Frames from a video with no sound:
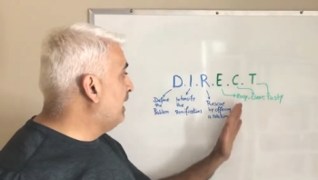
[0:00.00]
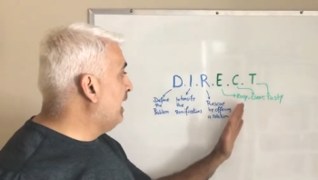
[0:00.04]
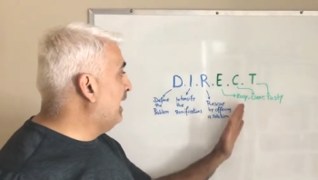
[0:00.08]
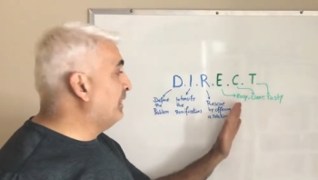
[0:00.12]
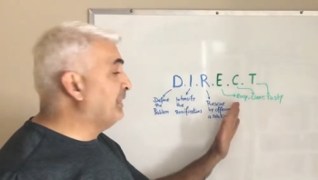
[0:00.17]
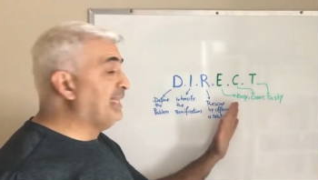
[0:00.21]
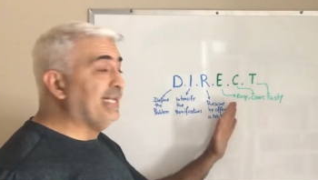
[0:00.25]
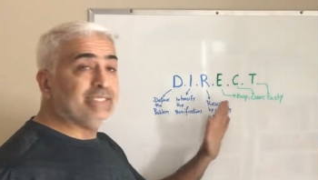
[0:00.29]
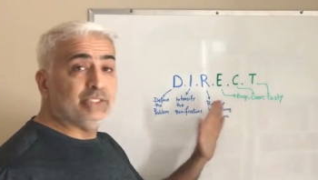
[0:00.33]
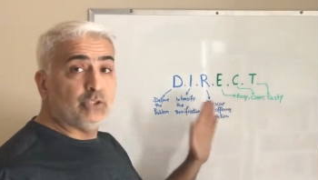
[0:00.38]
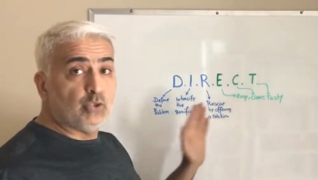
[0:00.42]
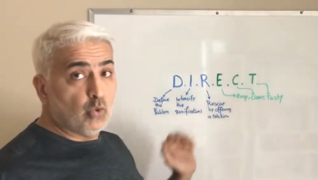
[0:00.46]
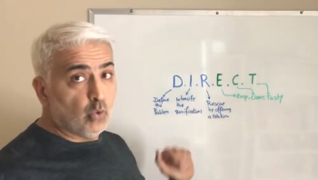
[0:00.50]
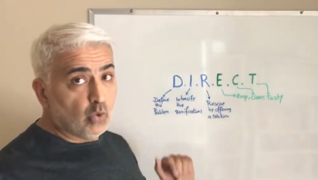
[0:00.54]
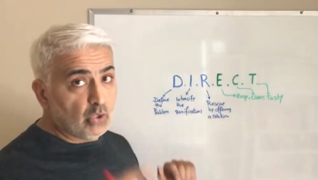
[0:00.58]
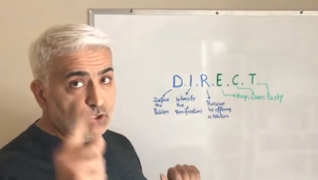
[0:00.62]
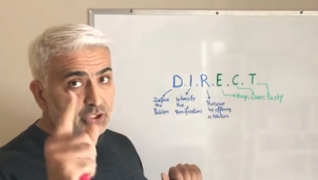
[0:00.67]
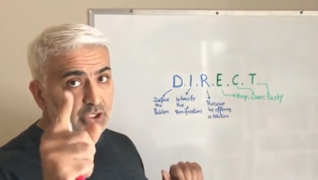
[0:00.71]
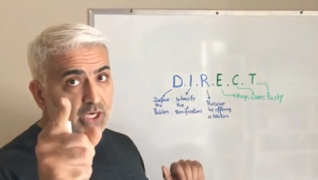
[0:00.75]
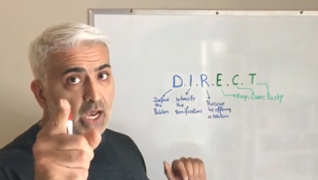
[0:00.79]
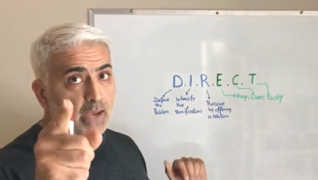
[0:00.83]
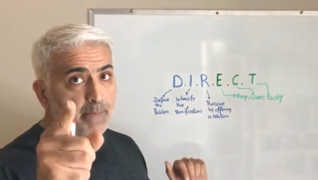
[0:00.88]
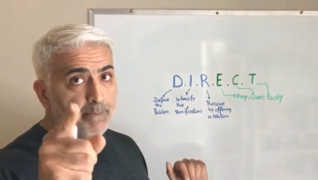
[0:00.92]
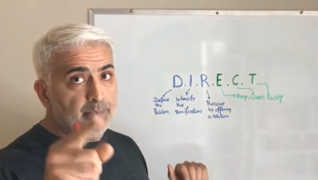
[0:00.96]
And that's your
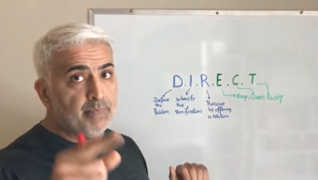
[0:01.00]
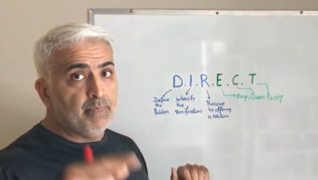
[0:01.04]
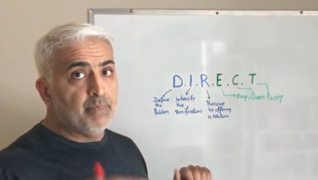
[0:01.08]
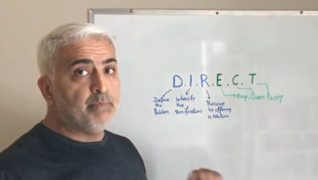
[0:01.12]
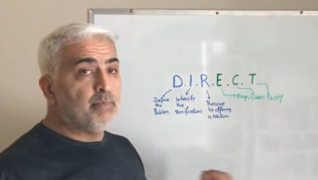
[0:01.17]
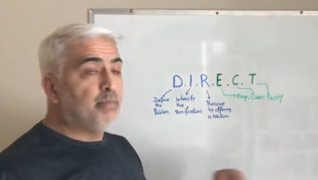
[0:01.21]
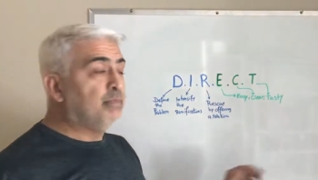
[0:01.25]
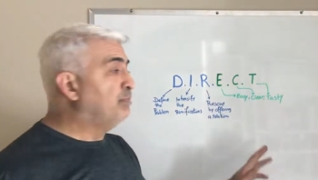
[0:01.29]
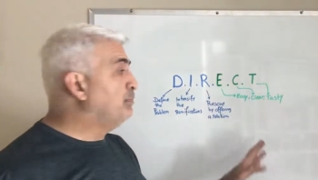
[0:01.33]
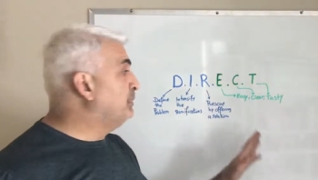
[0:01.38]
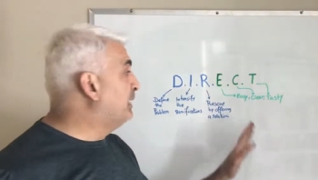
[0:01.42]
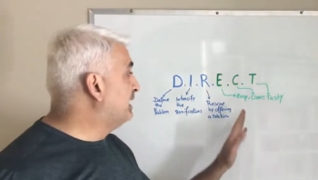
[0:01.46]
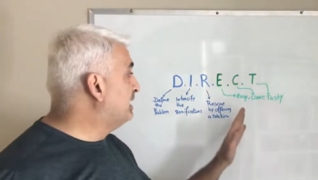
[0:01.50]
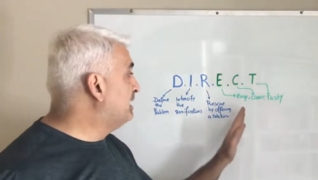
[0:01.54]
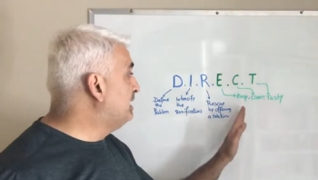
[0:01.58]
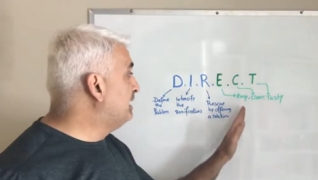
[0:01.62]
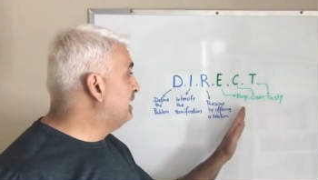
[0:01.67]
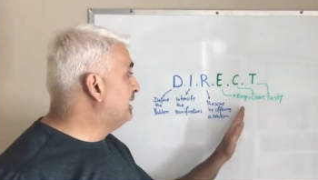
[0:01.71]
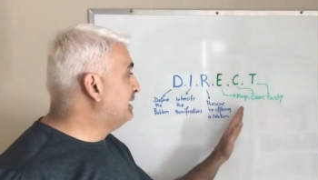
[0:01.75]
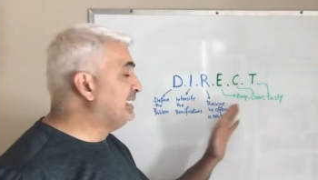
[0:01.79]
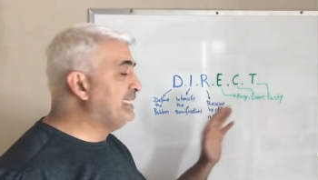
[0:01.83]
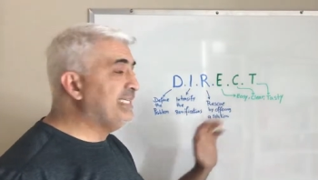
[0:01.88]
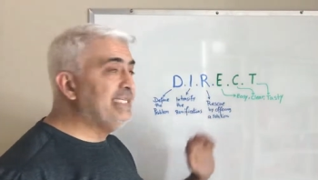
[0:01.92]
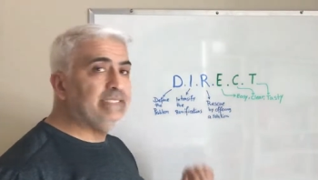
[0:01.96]
job,
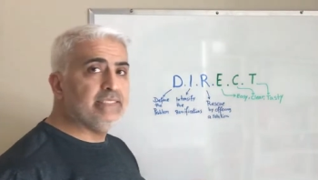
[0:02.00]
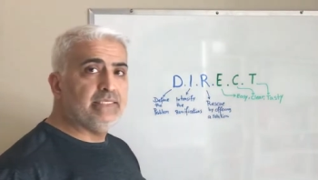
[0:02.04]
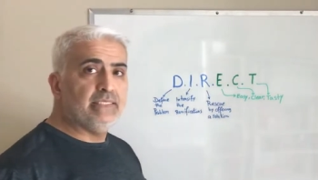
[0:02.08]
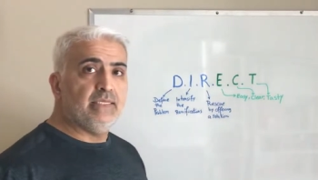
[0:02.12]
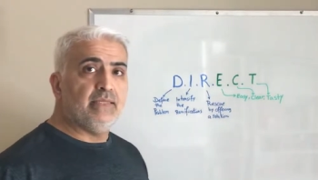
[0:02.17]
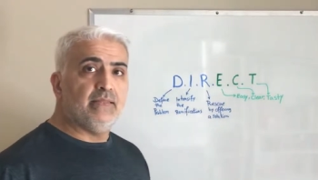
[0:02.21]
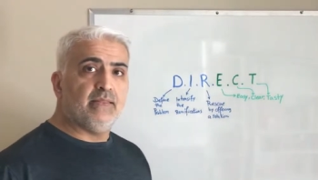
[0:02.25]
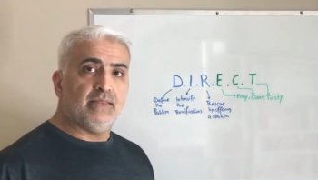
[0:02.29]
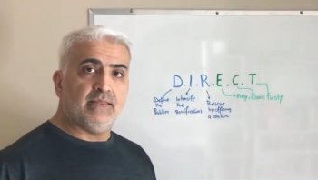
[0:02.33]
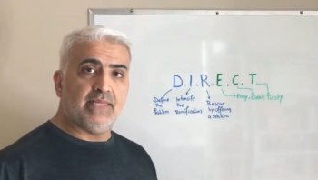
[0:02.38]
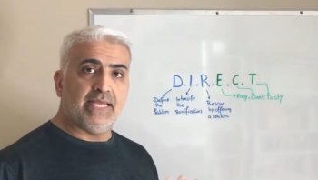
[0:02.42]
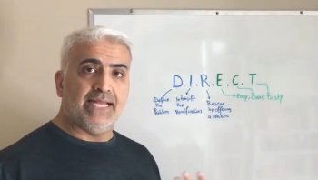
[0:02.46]
making it easy.